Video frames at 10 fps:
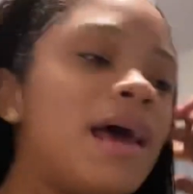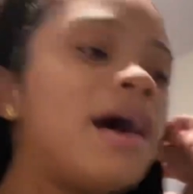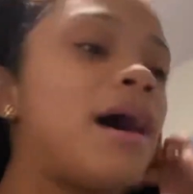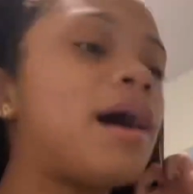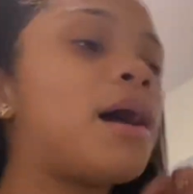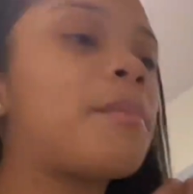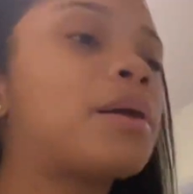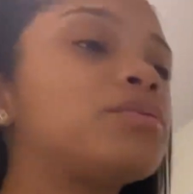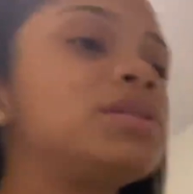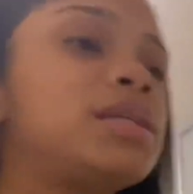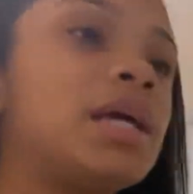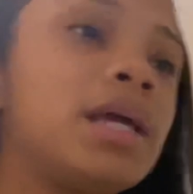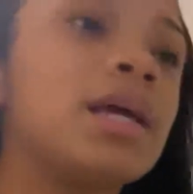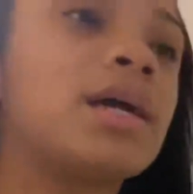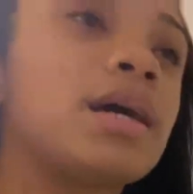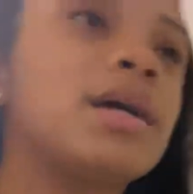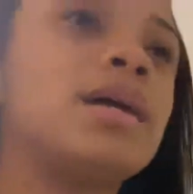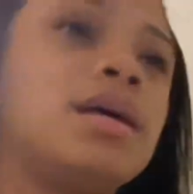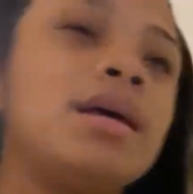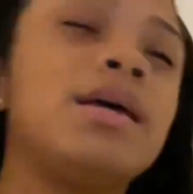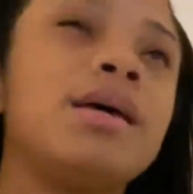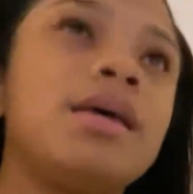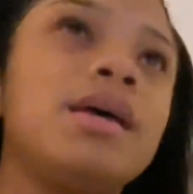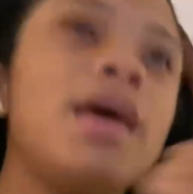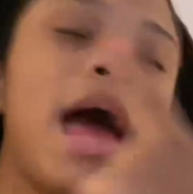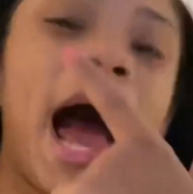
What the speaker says: I don't think I